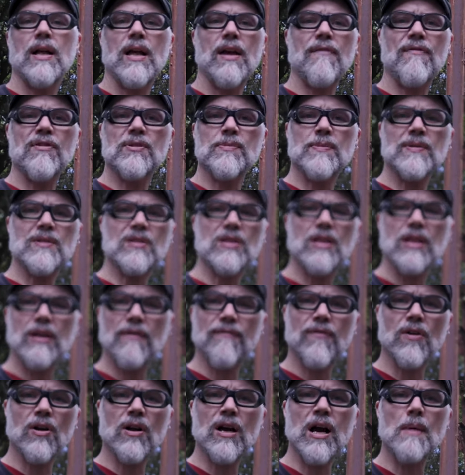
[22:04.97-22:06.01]
If it's been sitting
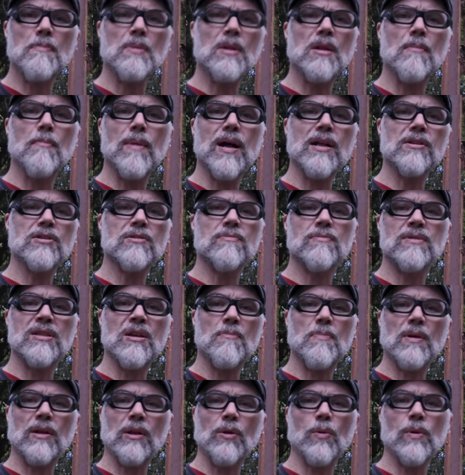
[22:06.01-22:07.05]
for a couple of months,
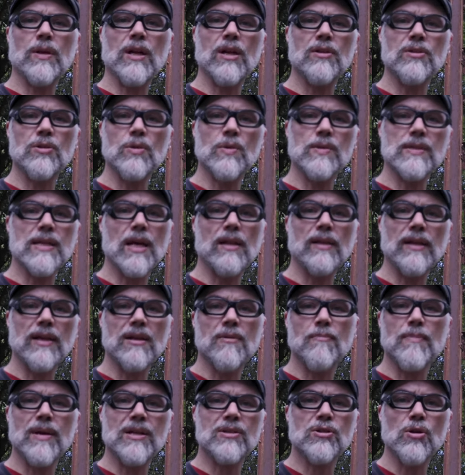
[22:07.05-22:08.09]
typically what I'll do is I'll let
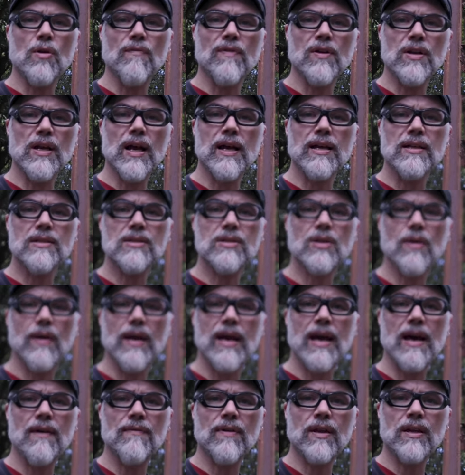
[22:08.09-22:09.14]
it mix overnight, so I
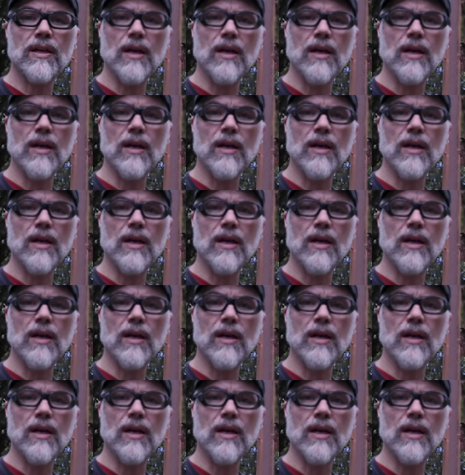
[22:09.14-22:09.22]
have,